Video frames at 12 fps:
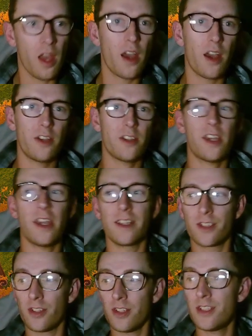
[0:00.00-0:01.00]
Okay, so
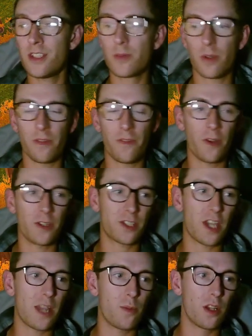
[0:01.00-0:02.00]
this is what the first
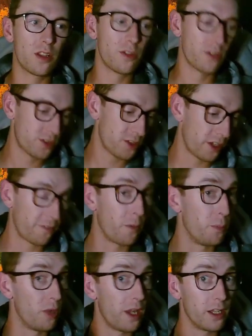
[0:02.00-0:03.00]
game world looks like for
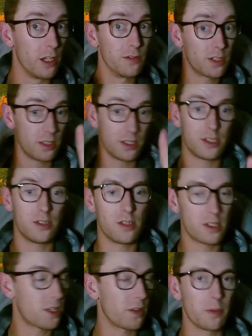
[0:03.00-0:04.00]
Blood Elves. It's
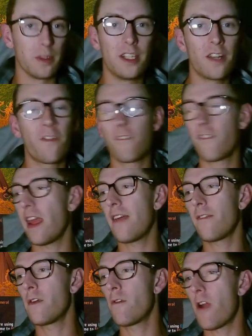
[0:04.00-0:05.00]
going to be different for
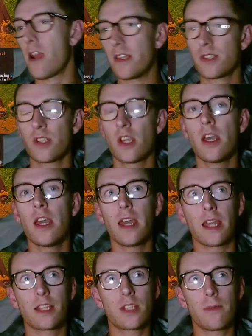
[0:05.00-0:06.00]
every race,
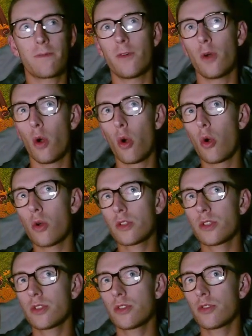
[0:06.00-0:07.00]
except for
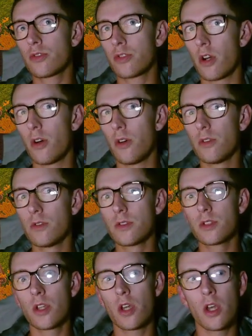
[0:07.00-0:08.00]
orcs, trolls,
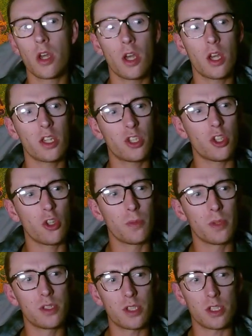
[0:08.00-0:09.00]

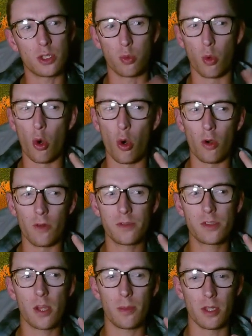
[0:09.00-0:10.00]
humans, and dwarves,
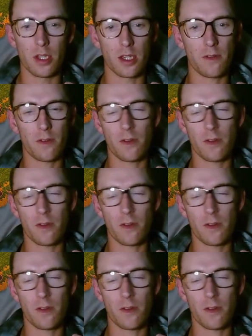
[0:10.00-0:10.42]
I believe.